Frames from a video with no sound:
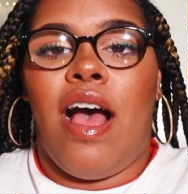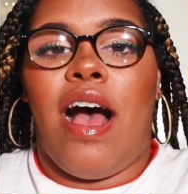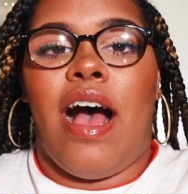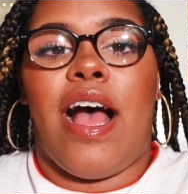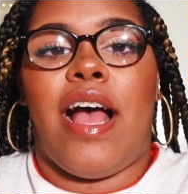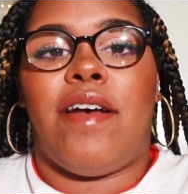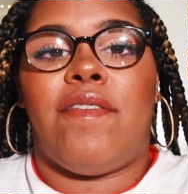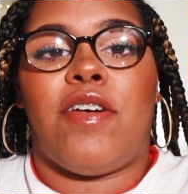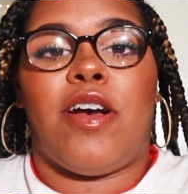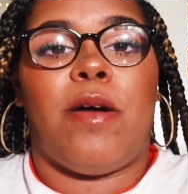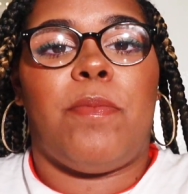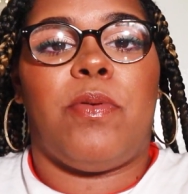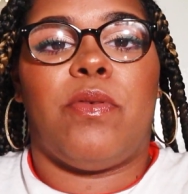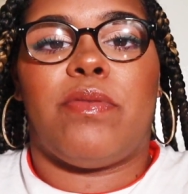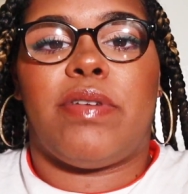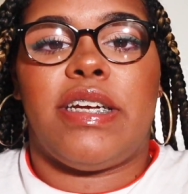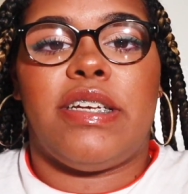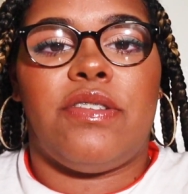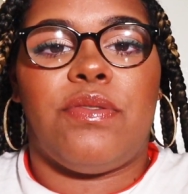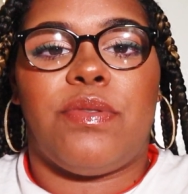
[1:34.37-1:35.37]
I have a couple
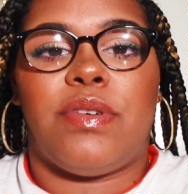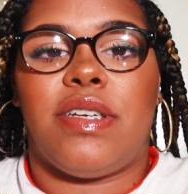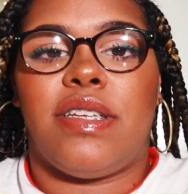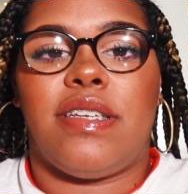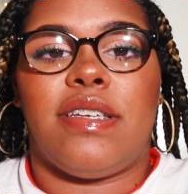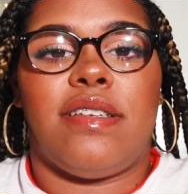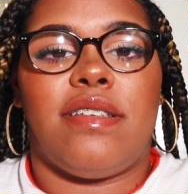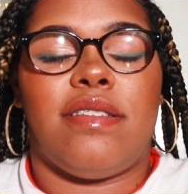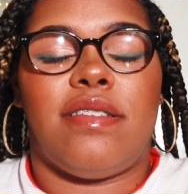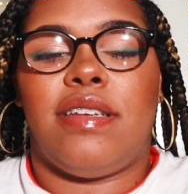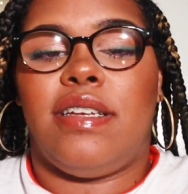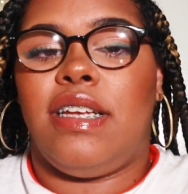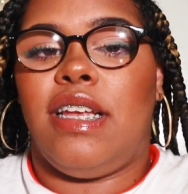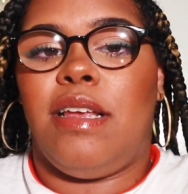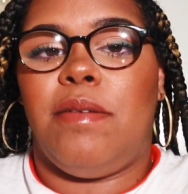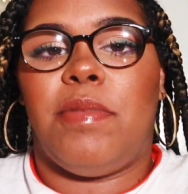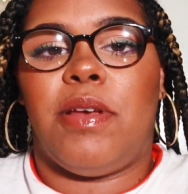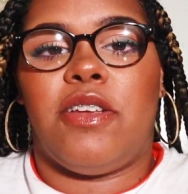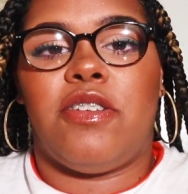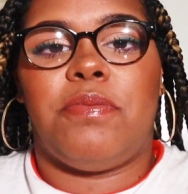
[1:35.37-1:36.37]
resources,
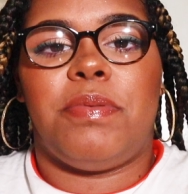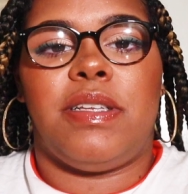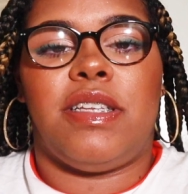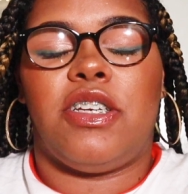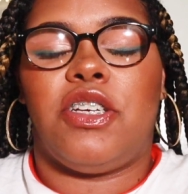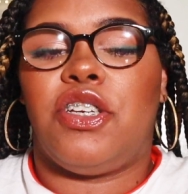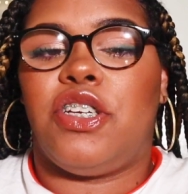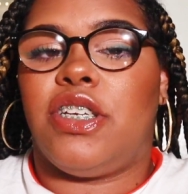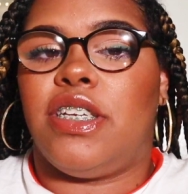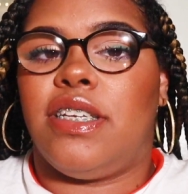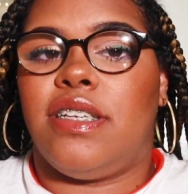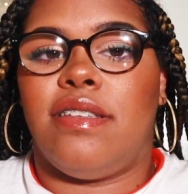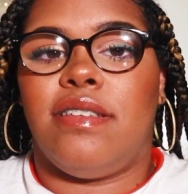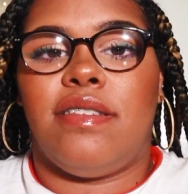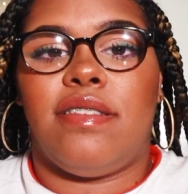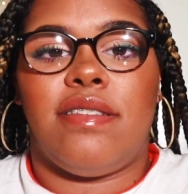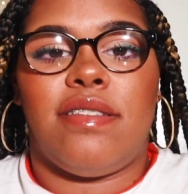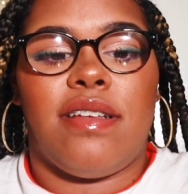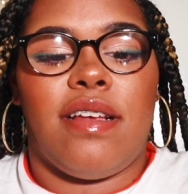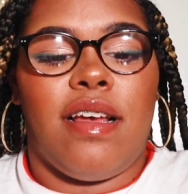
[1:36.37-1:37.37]
emails,
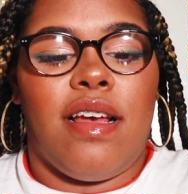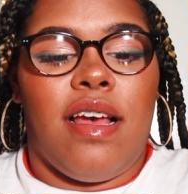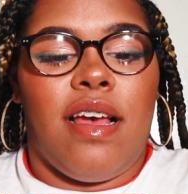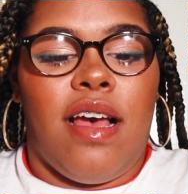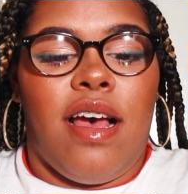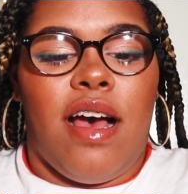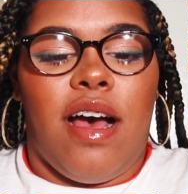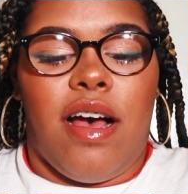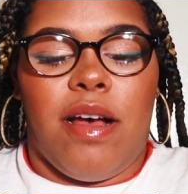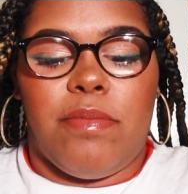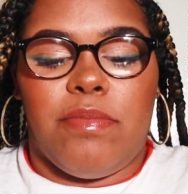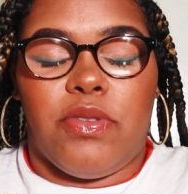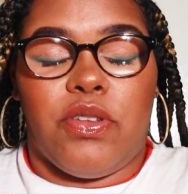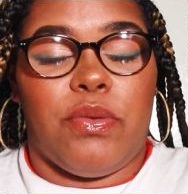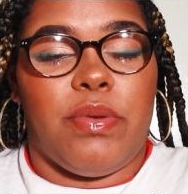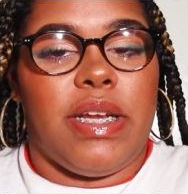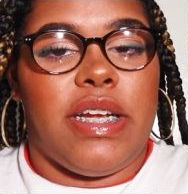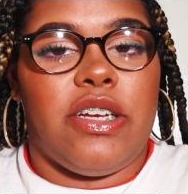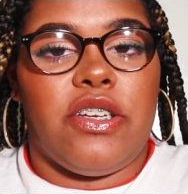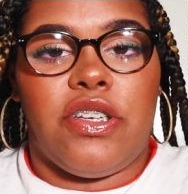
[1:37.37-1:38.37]
petitions,
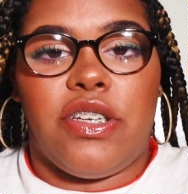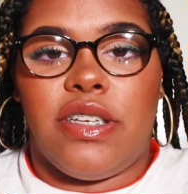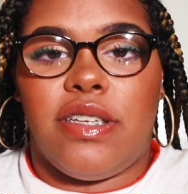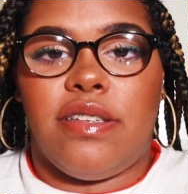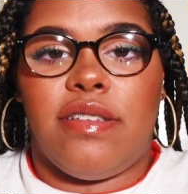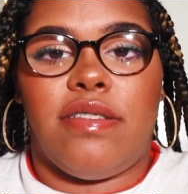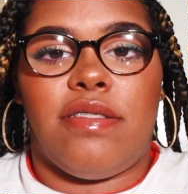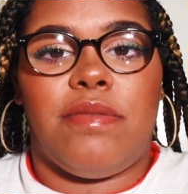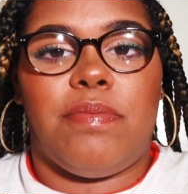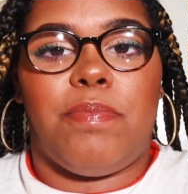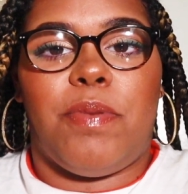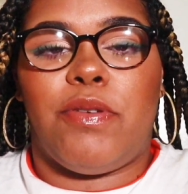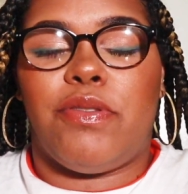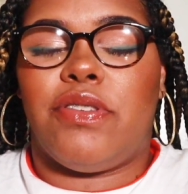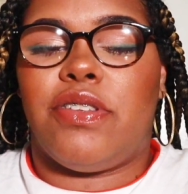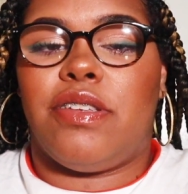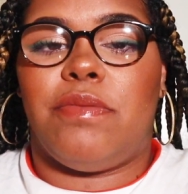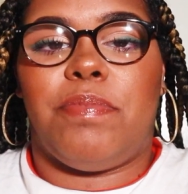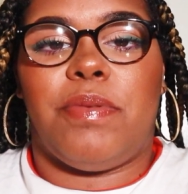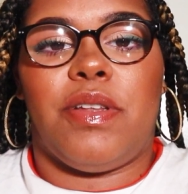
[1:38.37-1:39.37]
donations
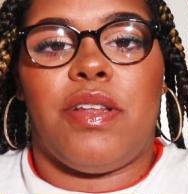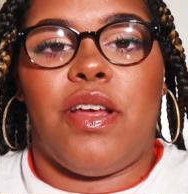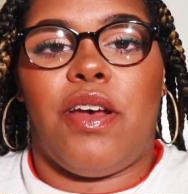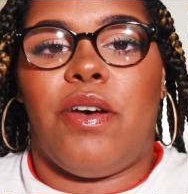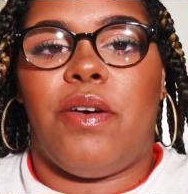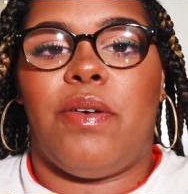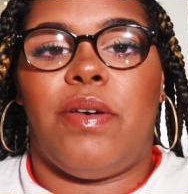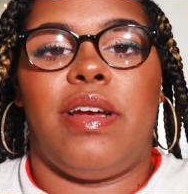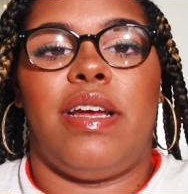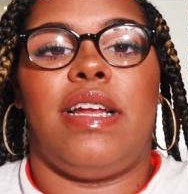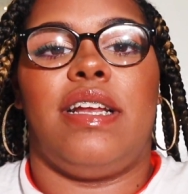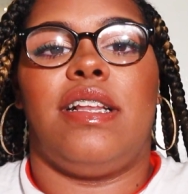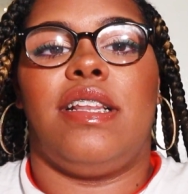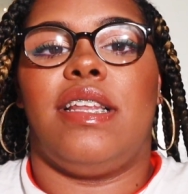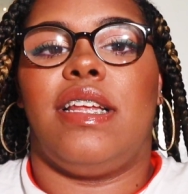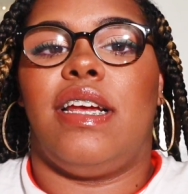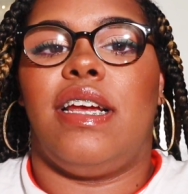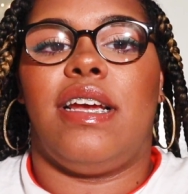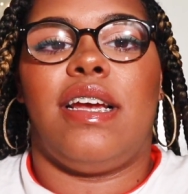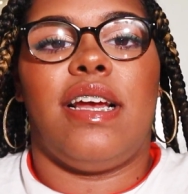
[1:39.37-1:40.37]
posted below in a
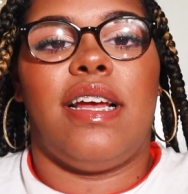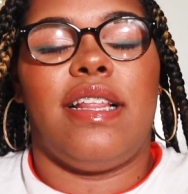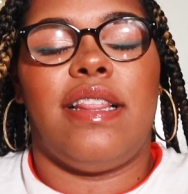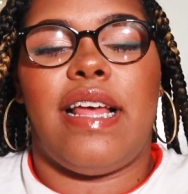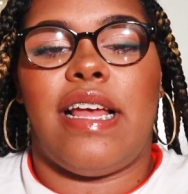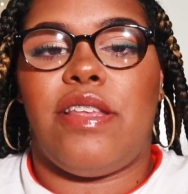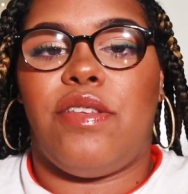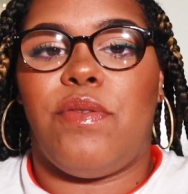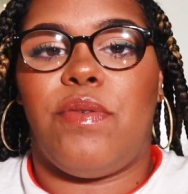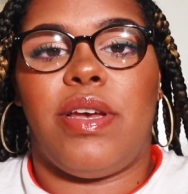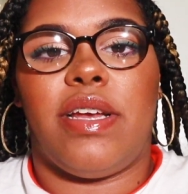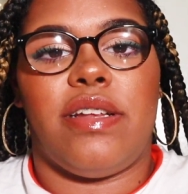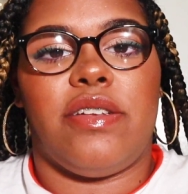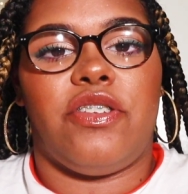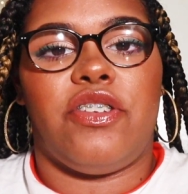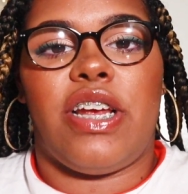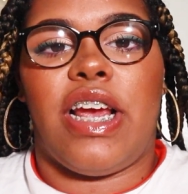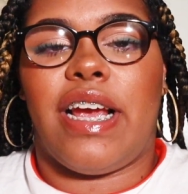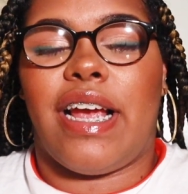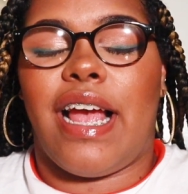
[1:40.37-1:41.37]
link that you can
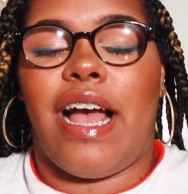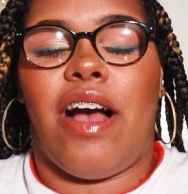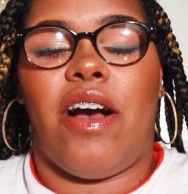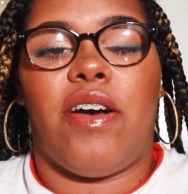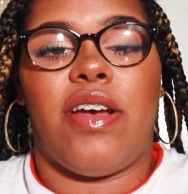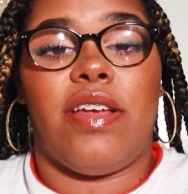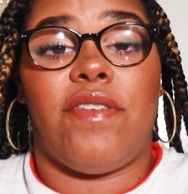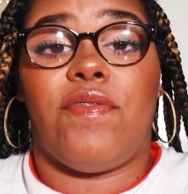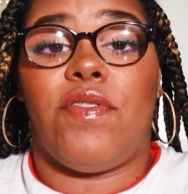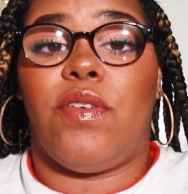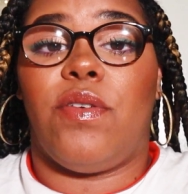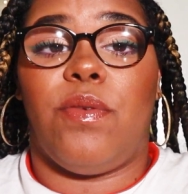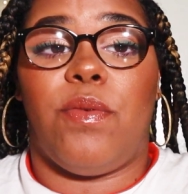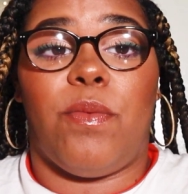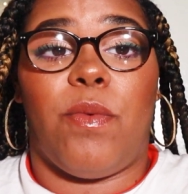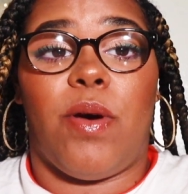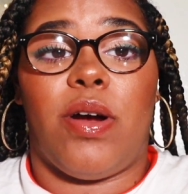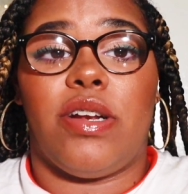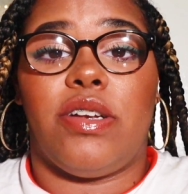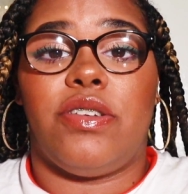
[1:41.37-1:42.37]
check out if you
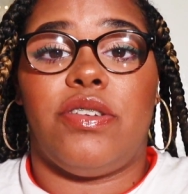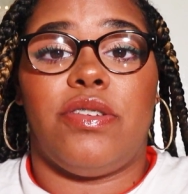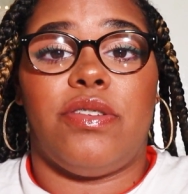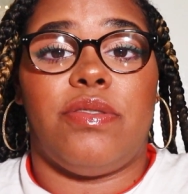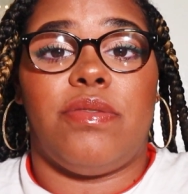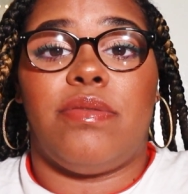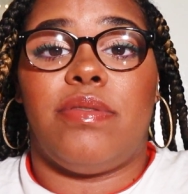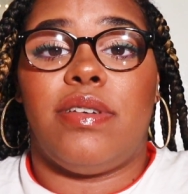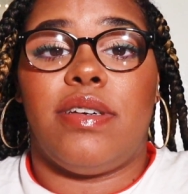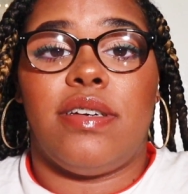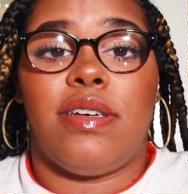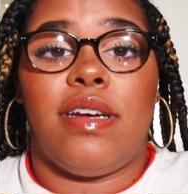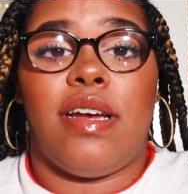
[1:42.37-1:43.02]
want to.